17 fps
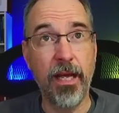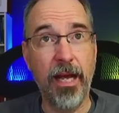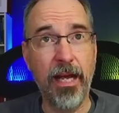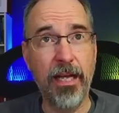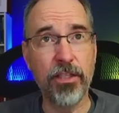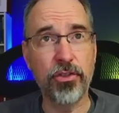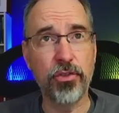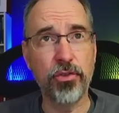
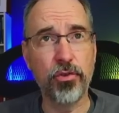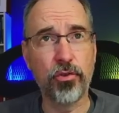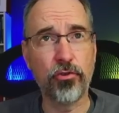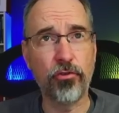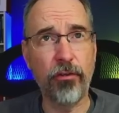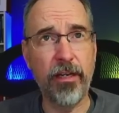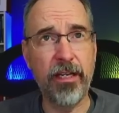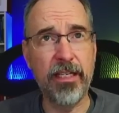As
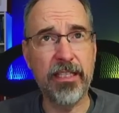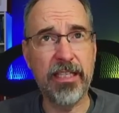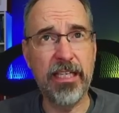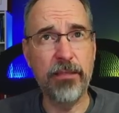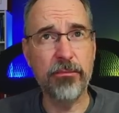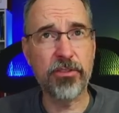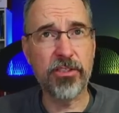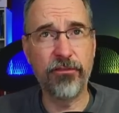Ukraine
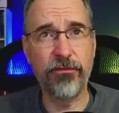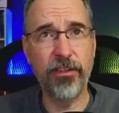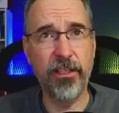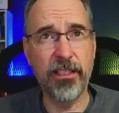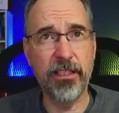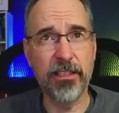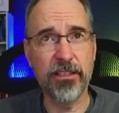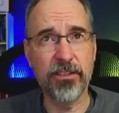keeps
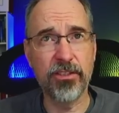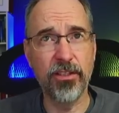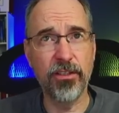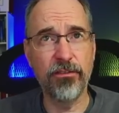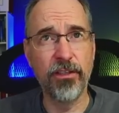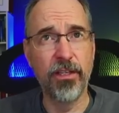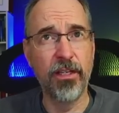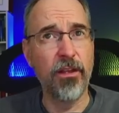defending
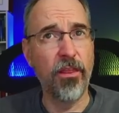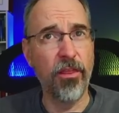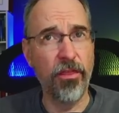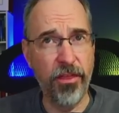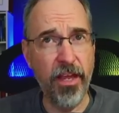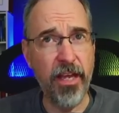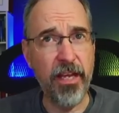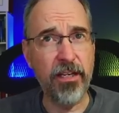itself,
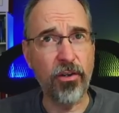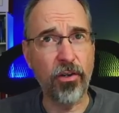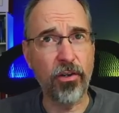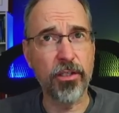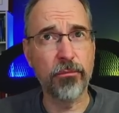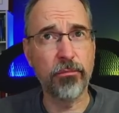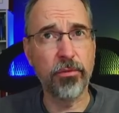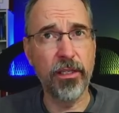they are
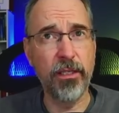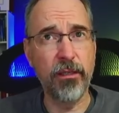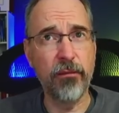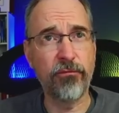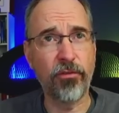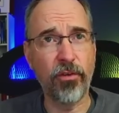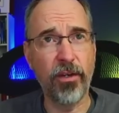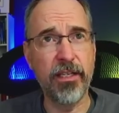to
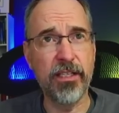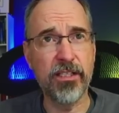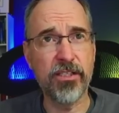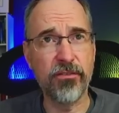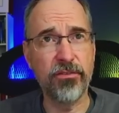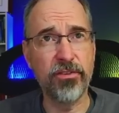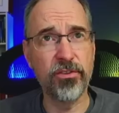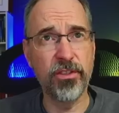blame for any
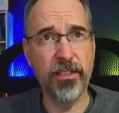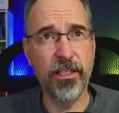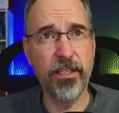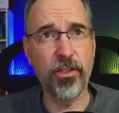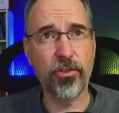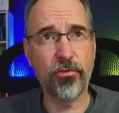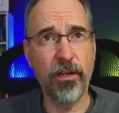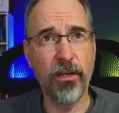civilian
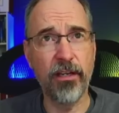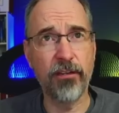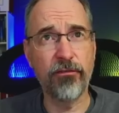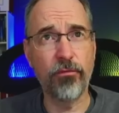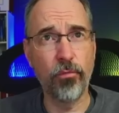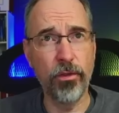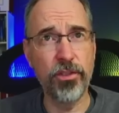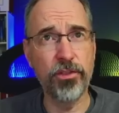
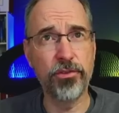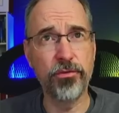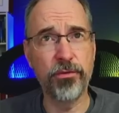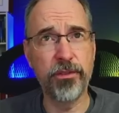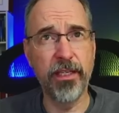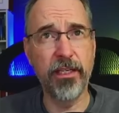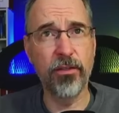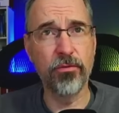aircraft we shoot
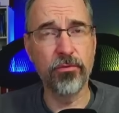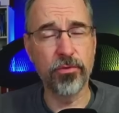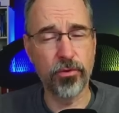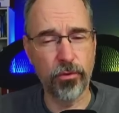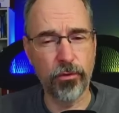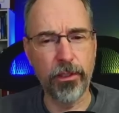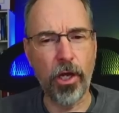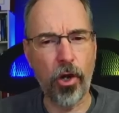down
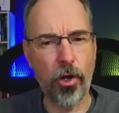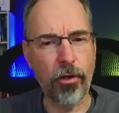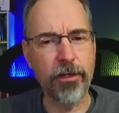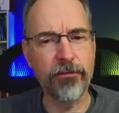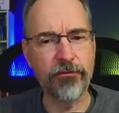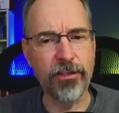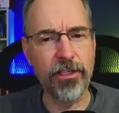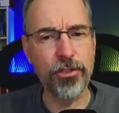during our
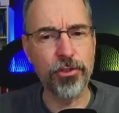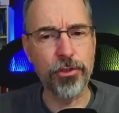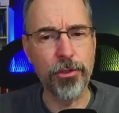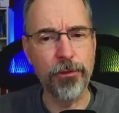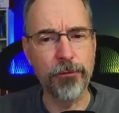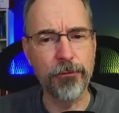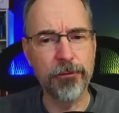invasion.